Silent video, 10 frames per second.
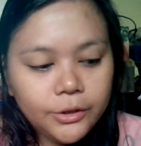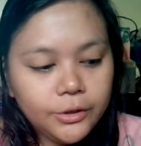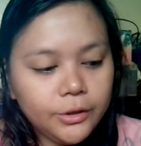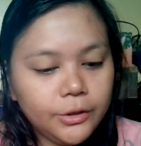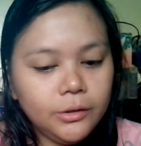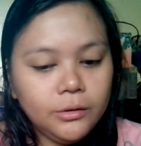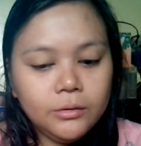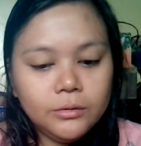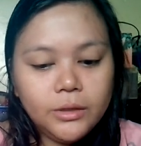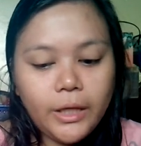the other
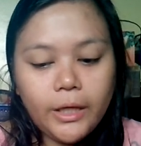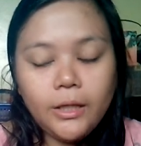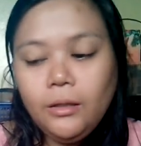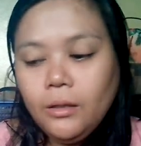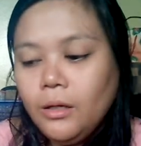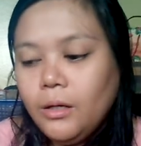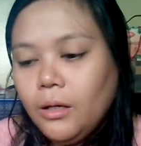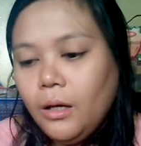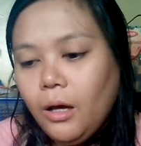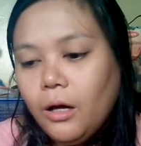day,
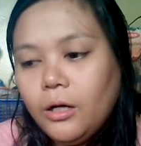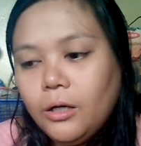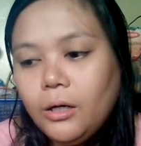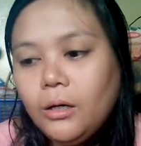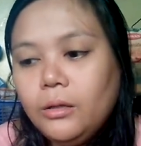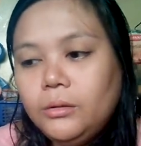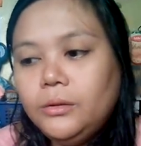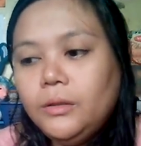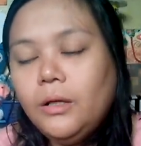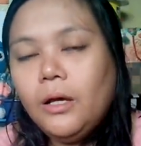
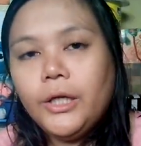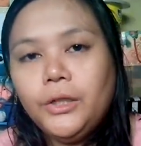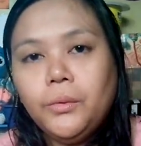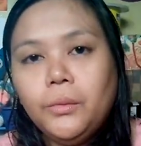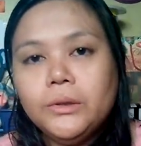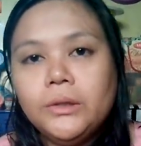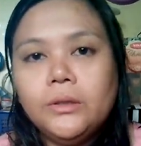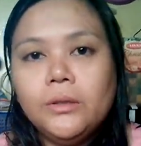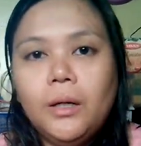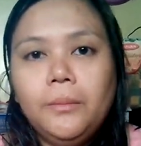I cooked
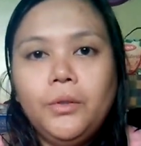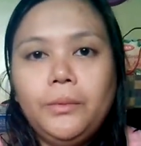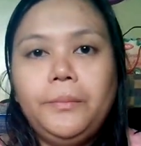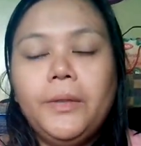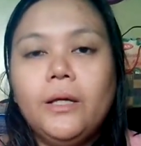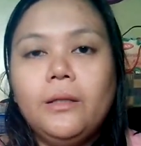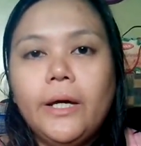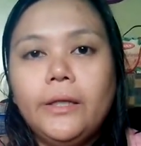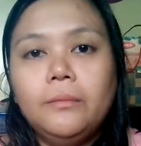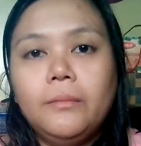some lumpia
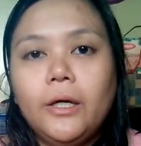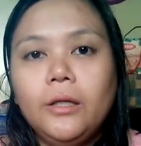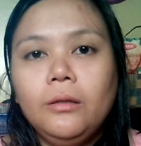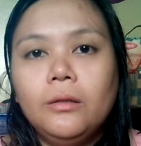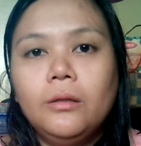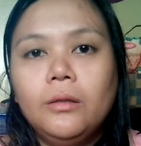dynamite.